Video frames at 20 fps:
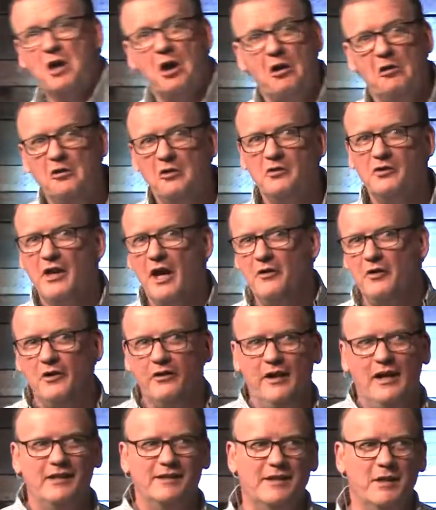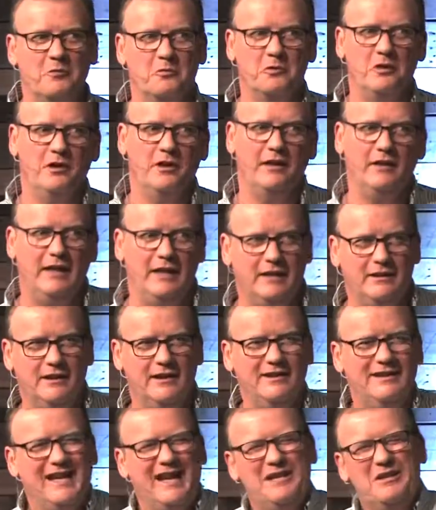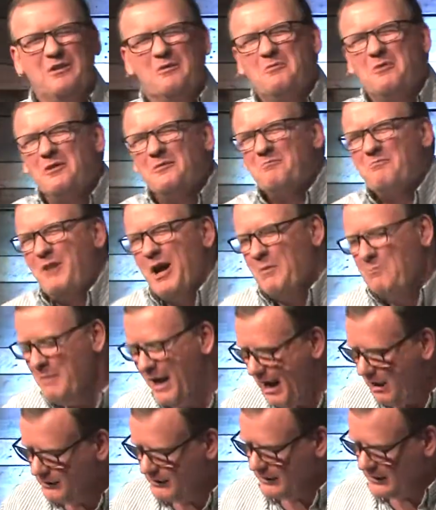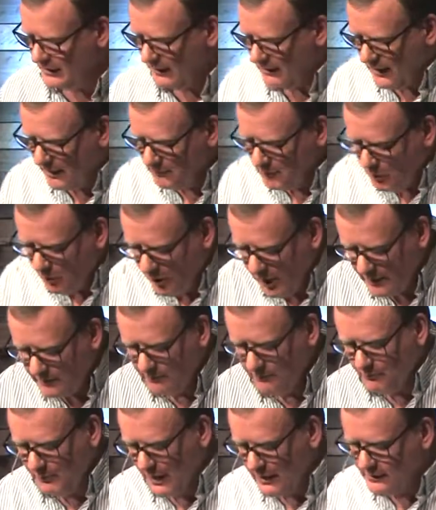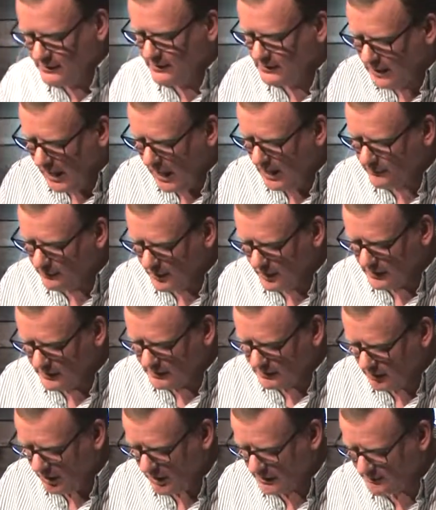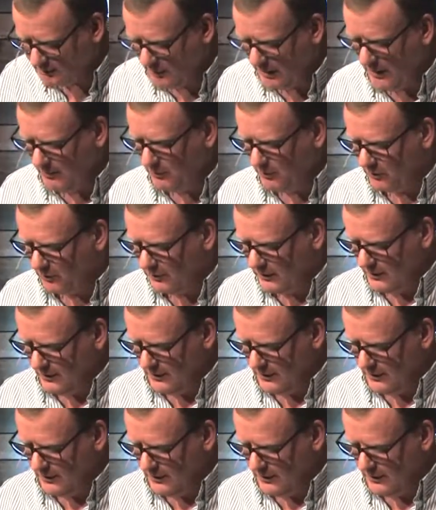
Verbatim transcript: All those other things that really at the end of the day don't amount to anything. But what makes God run is lost people.